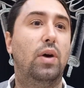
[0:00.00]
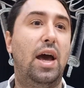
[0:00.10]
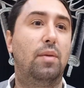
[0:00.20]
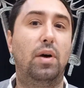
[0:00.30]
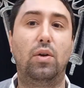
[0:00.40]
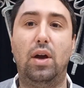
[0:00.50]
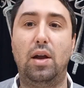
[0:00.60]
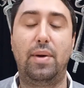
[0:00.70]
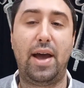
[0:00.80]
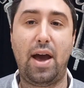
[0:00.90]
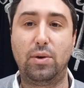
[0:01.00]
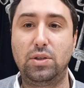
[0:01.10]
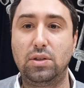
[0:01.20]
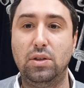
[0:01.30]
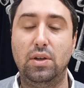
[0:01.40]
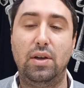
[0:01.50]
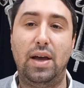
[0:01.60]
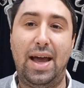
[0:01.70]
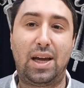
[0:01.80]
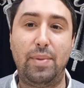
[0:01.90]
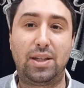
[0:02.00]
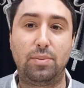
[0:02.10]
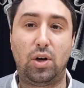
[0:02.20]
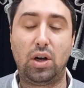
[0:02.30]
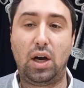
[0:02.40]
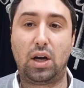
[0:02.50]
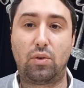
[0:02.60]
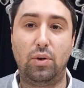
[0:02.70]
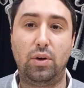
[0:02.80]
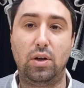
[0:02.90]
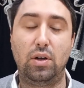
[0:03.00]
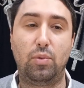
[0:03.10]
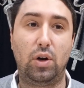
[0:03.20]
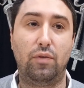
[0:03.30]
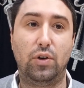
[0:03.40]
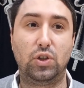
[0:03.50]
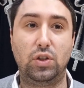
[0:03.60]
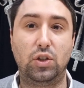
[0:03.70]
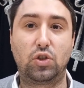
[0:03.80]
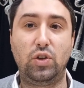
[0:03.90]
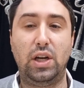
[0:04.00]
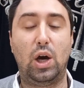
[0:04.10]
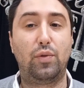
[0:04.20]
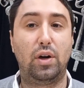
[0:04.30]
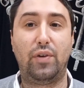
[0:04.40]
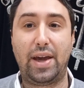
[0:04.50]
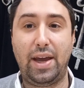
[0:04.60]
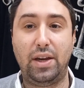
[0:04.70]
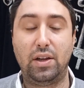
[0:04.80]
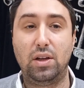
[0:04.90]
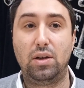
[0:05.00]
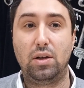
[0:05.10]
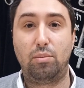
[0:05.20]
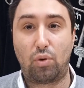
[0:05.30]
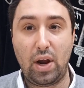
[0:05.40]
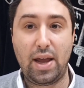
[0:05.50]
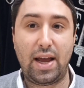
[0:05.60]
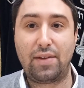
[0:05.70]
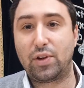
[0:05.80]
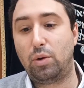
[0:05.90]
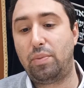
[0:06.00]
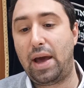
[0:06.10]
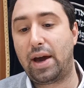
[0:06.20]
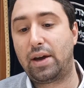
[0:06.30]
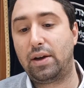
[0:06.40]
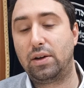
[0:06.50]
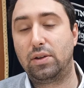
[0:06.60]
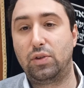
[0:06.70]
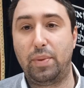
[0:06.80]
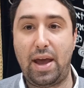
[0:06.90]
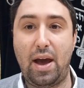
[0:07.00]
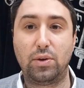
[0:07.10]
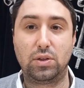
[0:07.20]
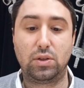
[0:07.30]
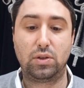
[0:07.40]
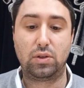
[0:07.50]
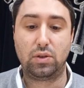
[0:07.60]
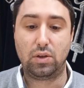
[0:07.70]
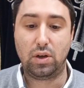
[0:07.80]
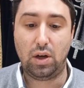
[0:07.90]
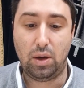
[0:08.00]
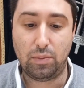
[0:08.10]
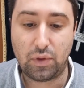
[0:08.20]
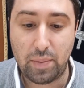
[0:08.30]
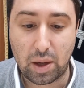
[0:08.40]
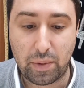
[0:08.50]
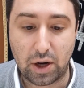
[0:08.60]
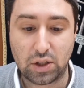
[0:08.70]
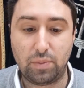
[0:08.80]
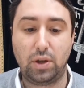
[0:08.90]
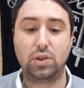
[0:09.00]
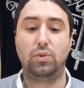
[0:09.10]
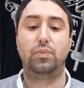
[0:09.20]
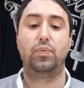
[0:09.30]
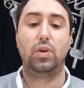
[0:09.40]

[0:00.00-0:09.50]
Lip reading: out of my house, I can make the bracha achrona or in the street. However, if I ate bread, I have to go back to my house to make Birkas HaMazon,